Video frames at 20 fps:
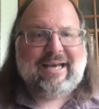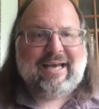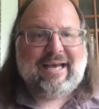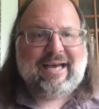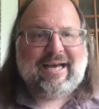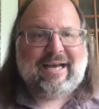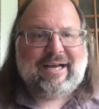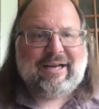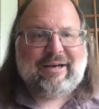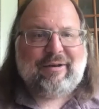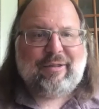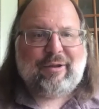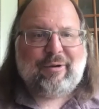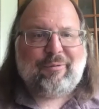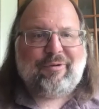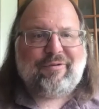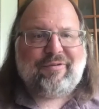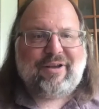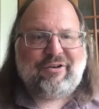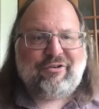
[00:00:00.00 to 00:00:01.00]
And there
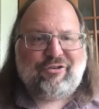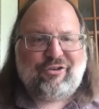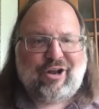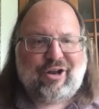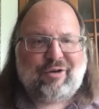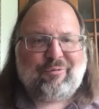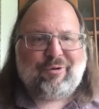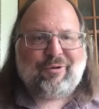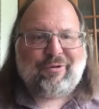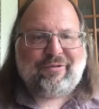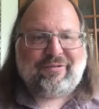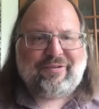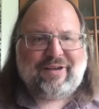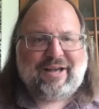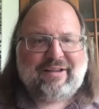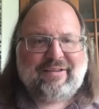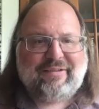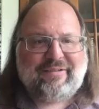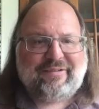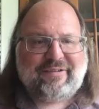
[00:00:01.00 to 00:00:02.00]
was a general
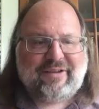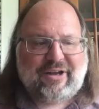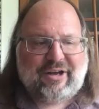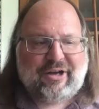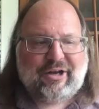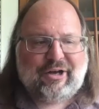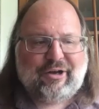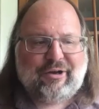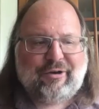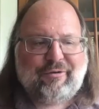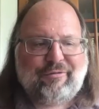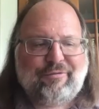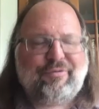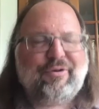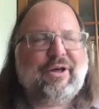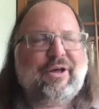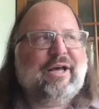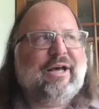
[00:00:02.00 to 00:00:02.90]
sense of